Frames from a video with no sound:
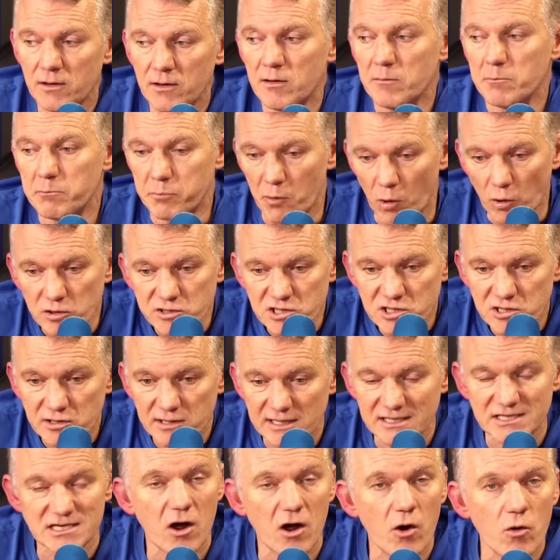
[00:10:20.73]
But
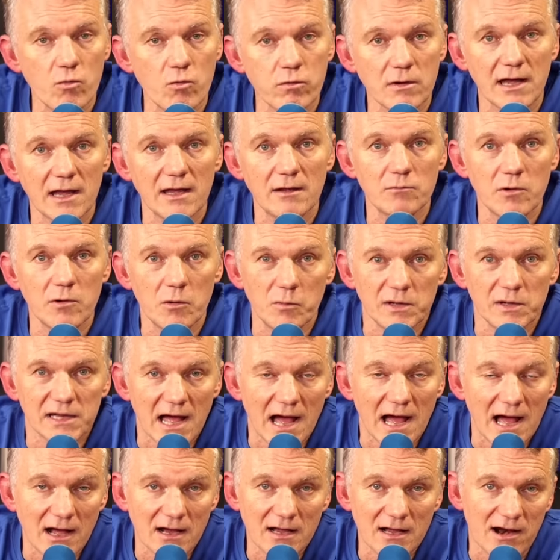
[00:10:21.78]
it's a home game, and with
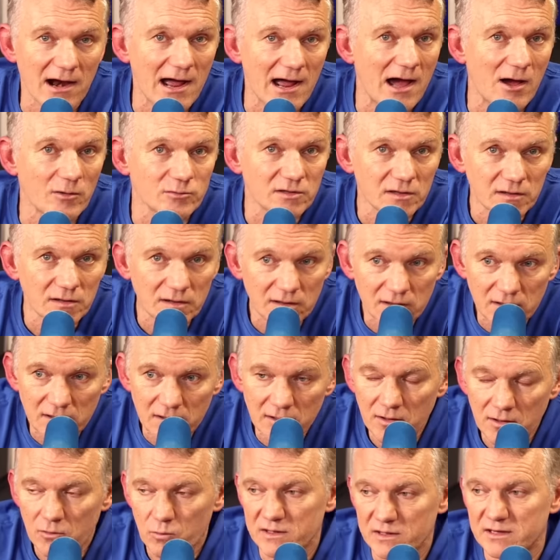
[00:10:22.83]
our crowd,
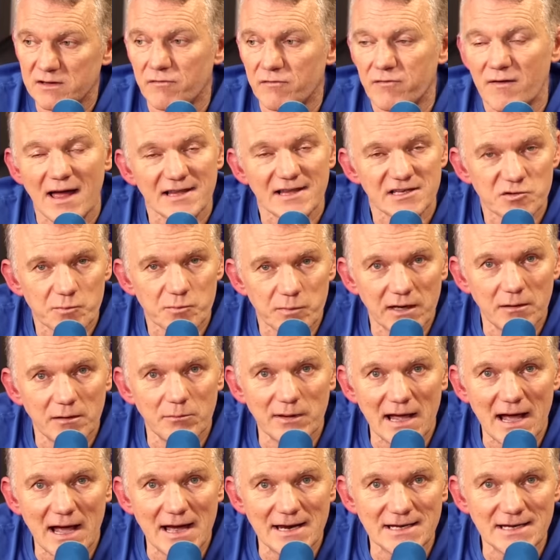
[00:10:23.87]
with the fans being
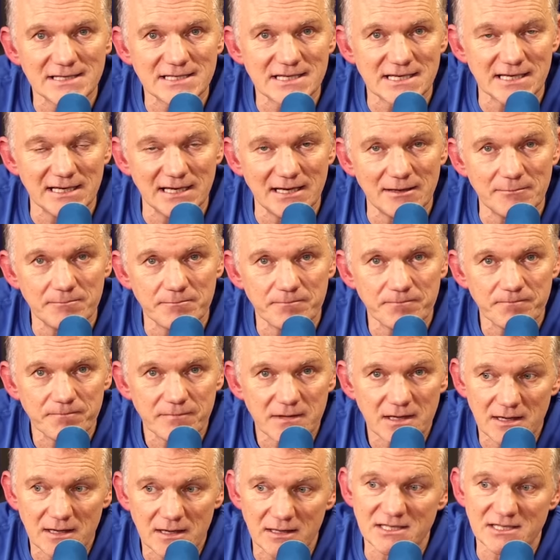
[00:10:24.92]
behind the team,
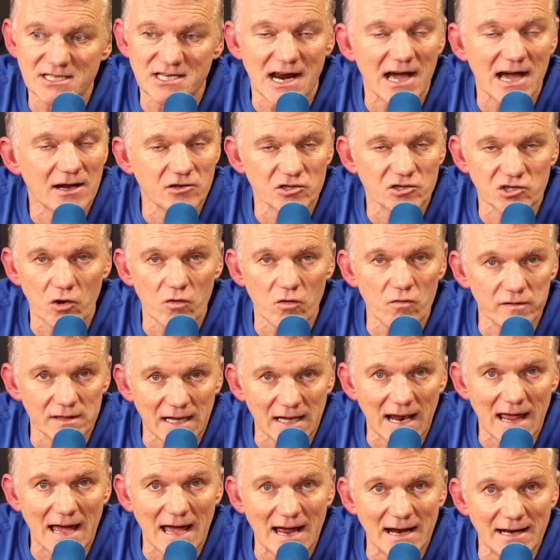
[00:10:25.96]
can drag us over
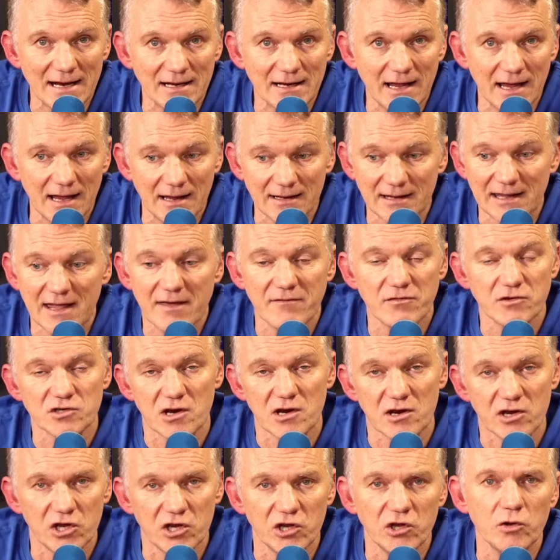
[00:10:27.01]
the line and, and give us
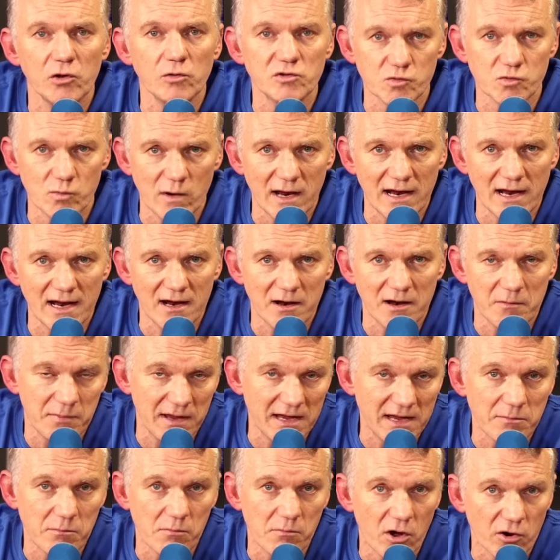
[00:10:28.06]
a huge win and a
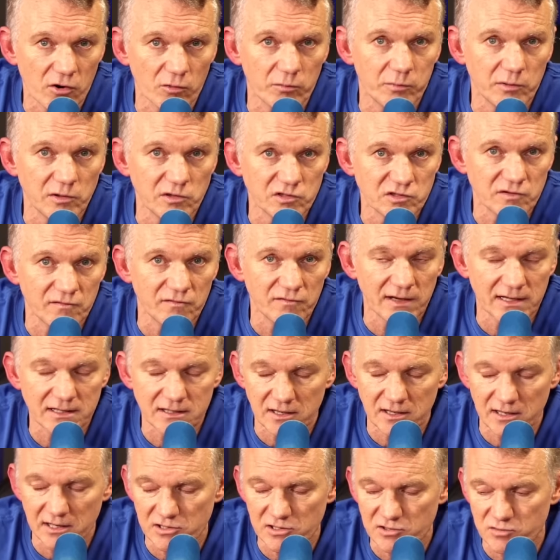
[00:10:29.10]
big moral boost and
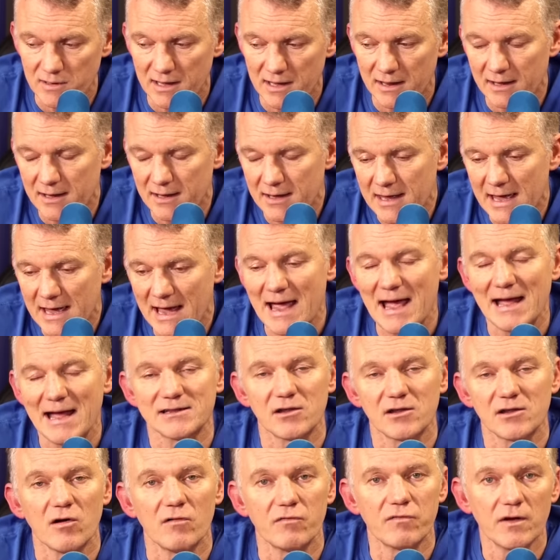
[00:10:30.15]
victory as well,
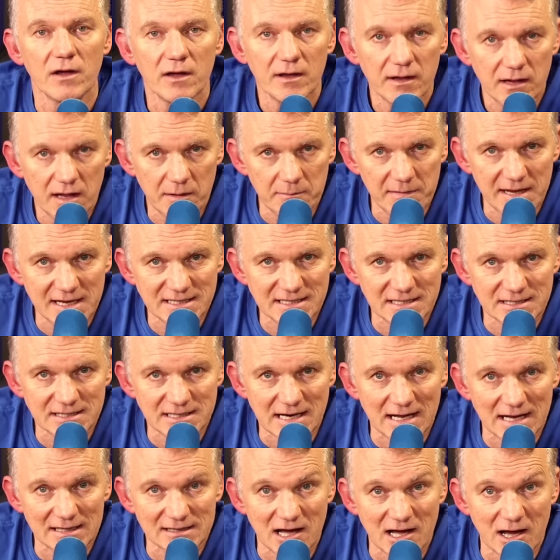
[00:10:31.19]
ahead of a
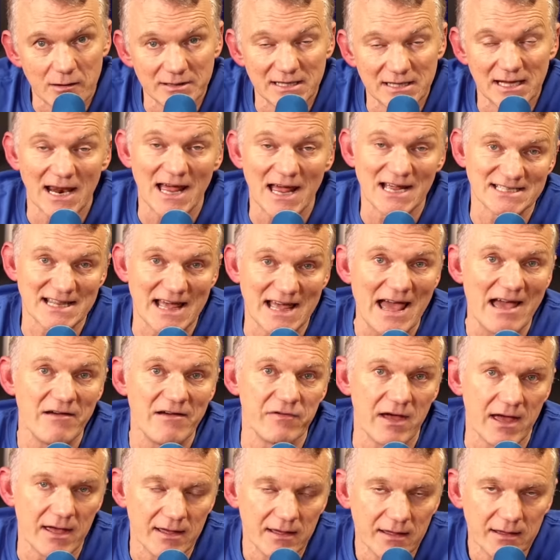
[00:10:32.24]
Merseyside derby, the last
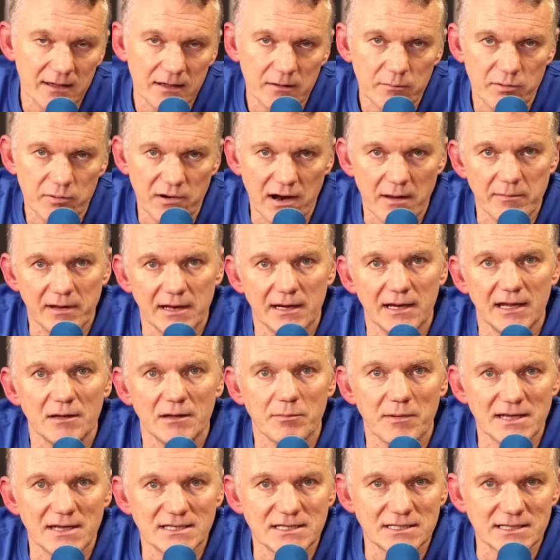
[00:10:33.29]
ever Premier League
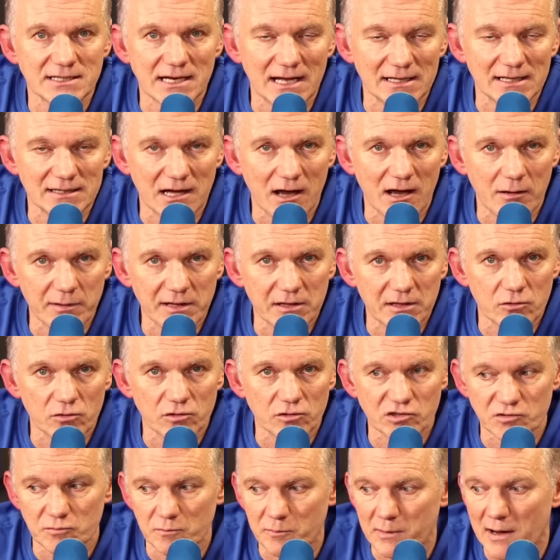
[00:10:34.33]
Merseyside derby at
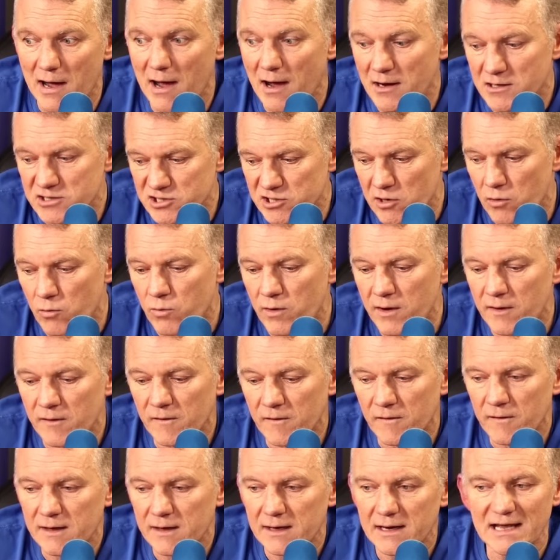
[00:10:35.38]
Goodison Park. So
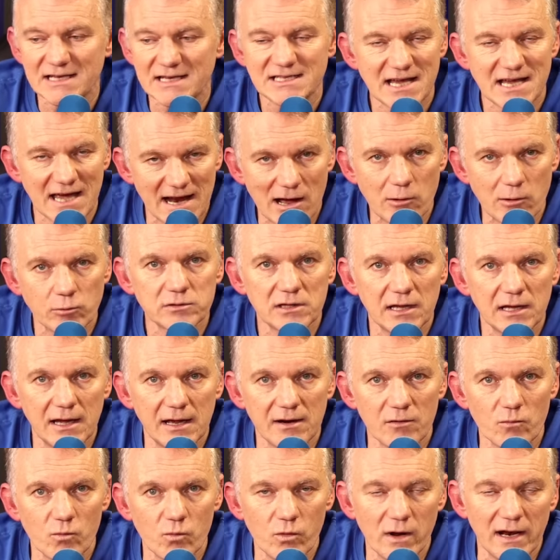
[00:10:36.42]
let's get out
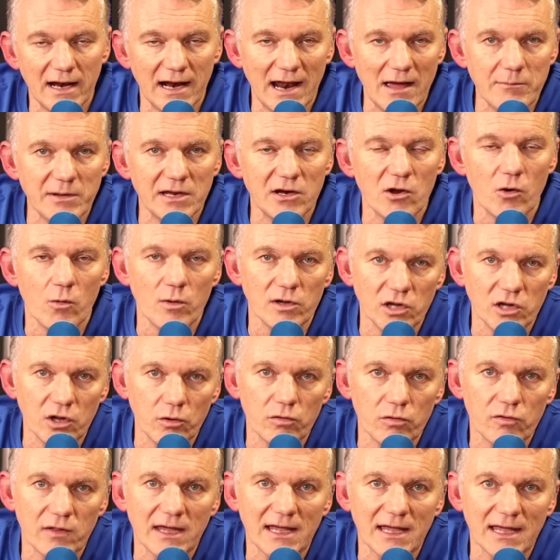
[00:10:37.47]
there and win. Let me know what you
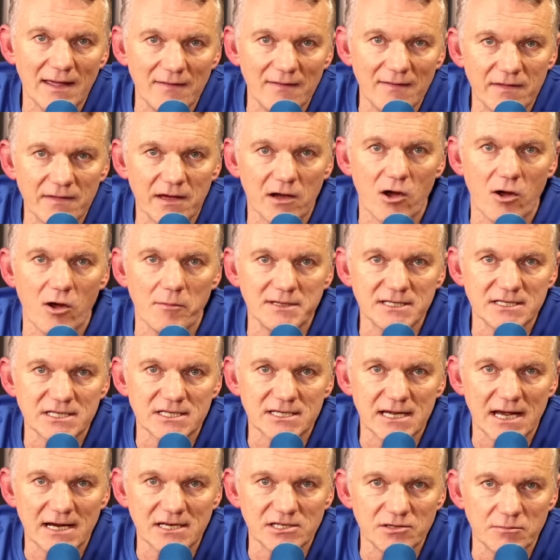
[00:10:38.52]
think in the comments
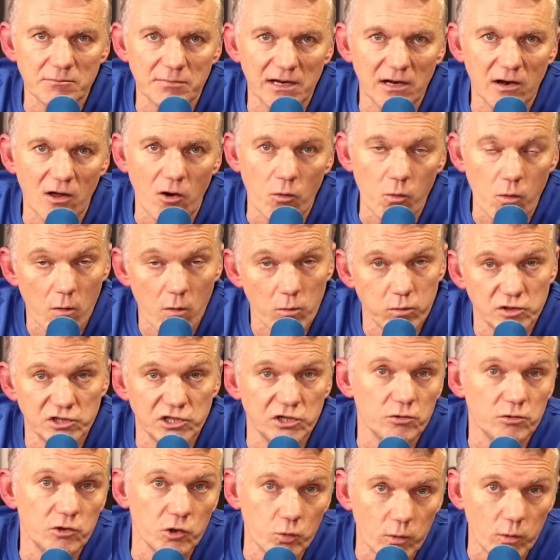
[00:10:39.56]
section below. What would
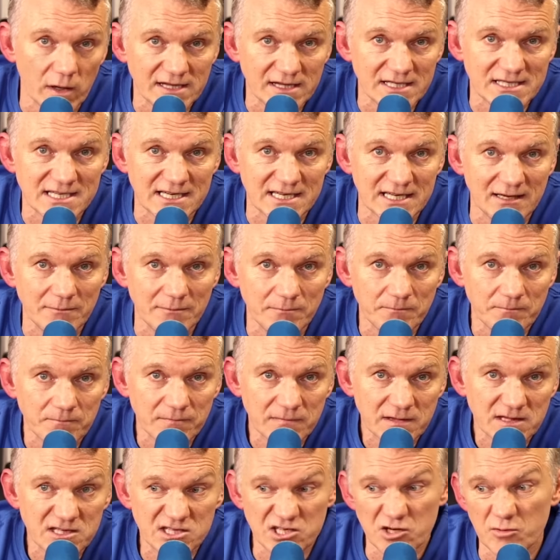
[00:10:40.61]
you do with the team?
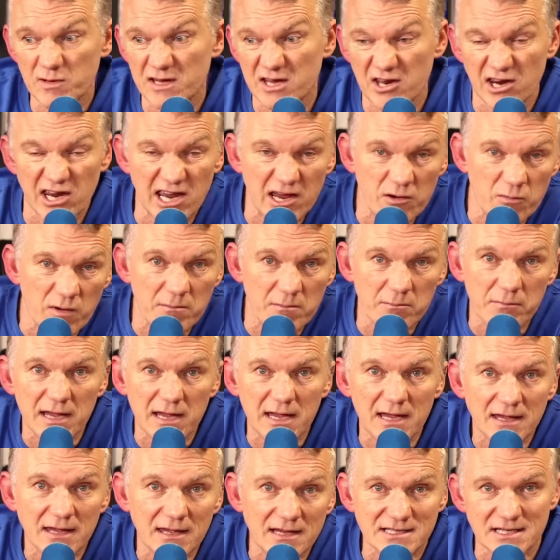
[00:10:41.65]
Do you agree with
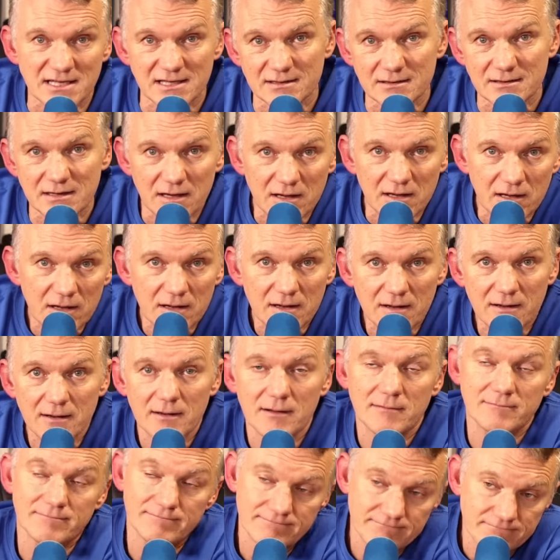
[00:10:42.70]
me? Is the,
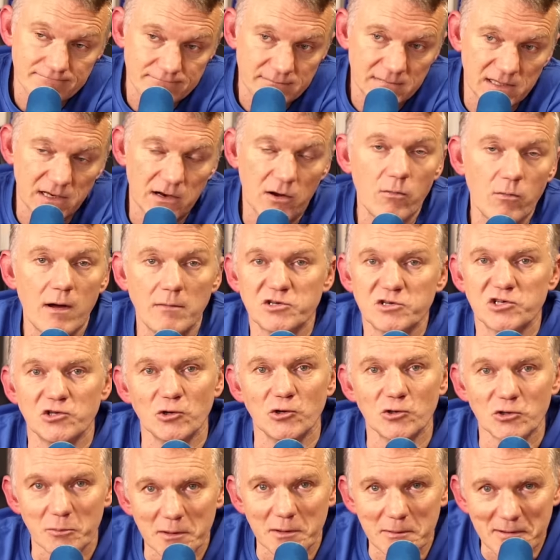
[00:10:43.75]
you know, I'm
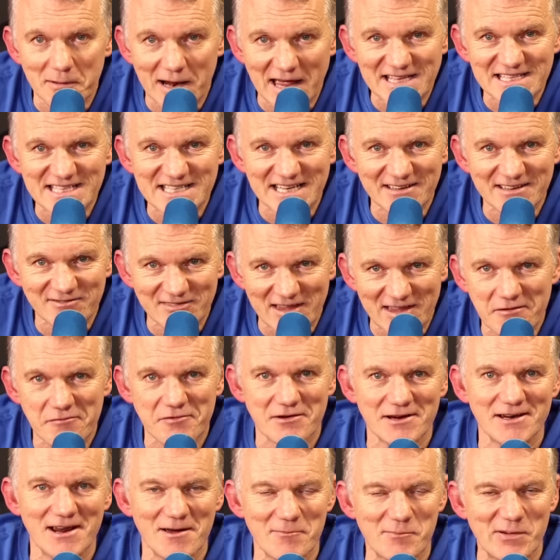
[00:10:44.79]
sure there'll be plenty of
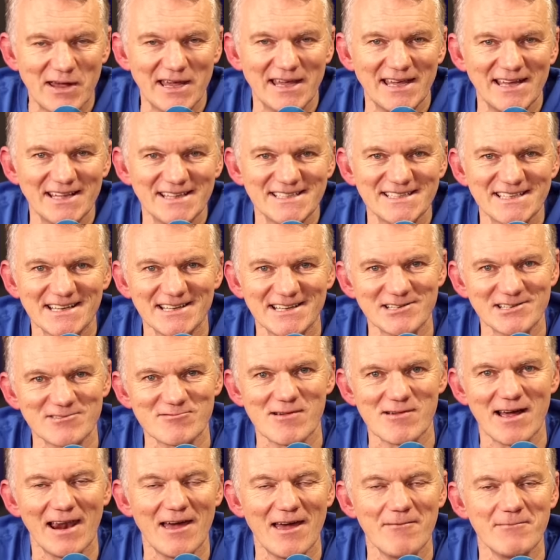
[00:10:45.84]
different opinions as
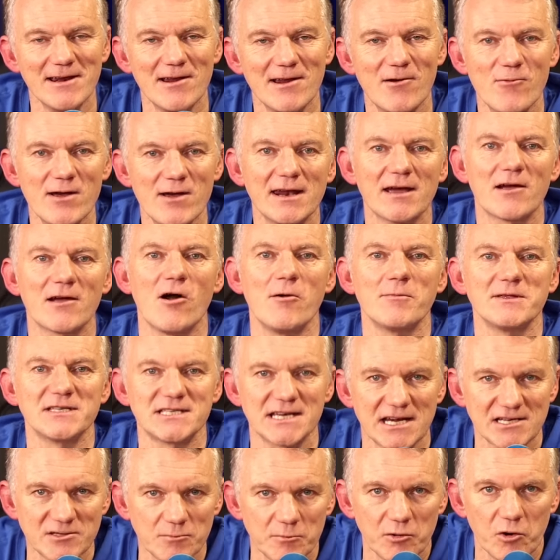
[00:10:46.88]
well. Let me know in the comment
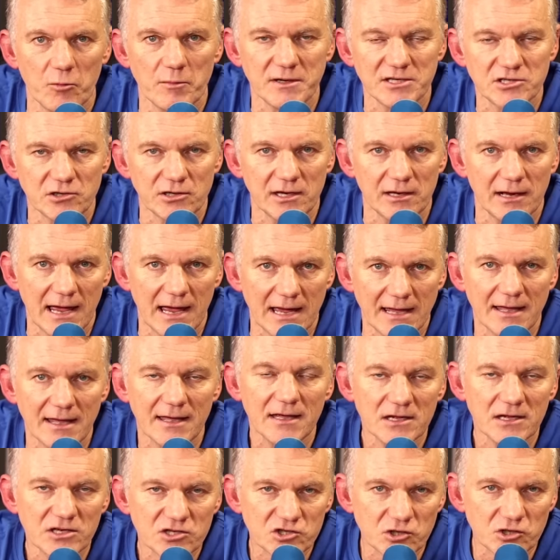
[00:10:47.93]
section below. Make sure you'd like,
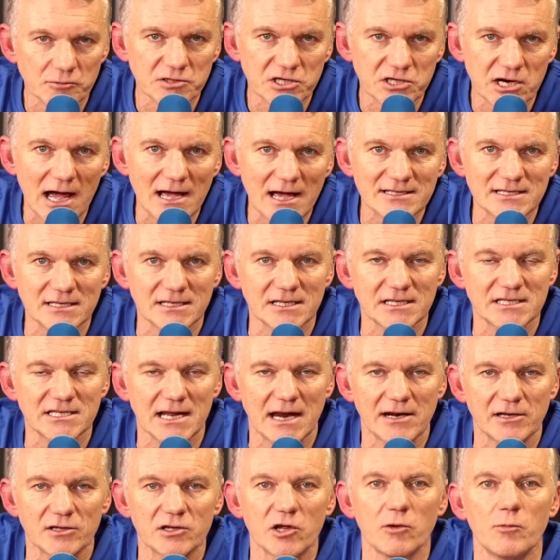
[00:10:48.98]
subscribe to the
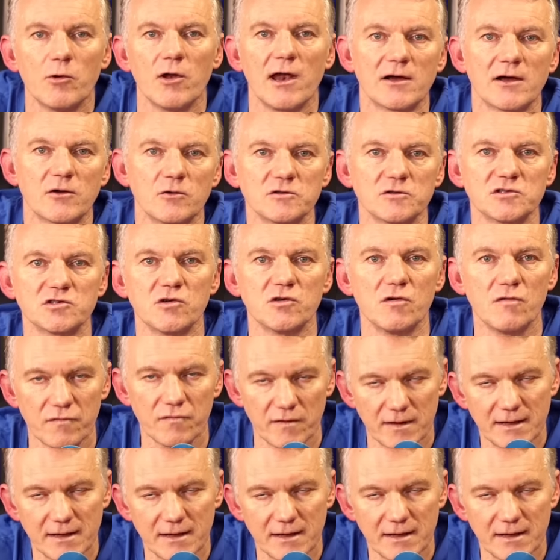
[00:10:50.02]
channel, do all that good stuff.